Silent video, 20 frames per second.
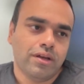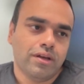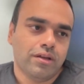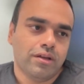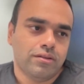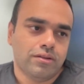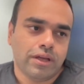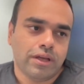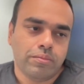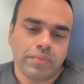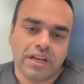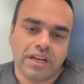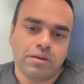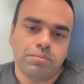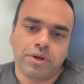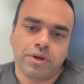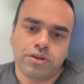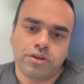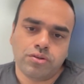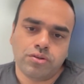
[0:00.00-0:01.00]
there are
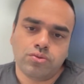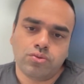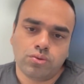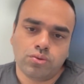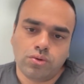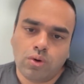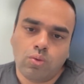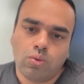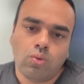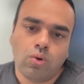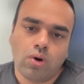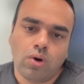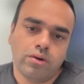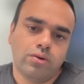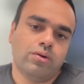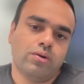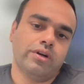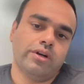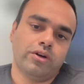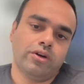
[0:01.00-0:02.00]
many patients who don't want
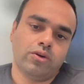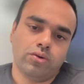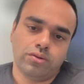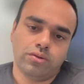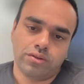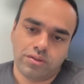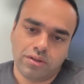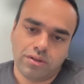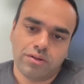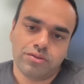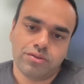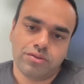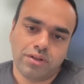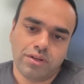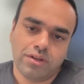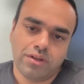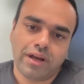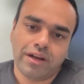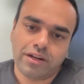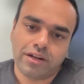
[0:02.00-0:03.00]
to undergo the
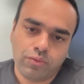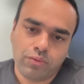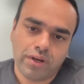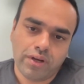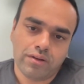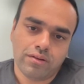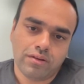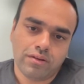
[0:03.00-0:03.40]
surgery right away.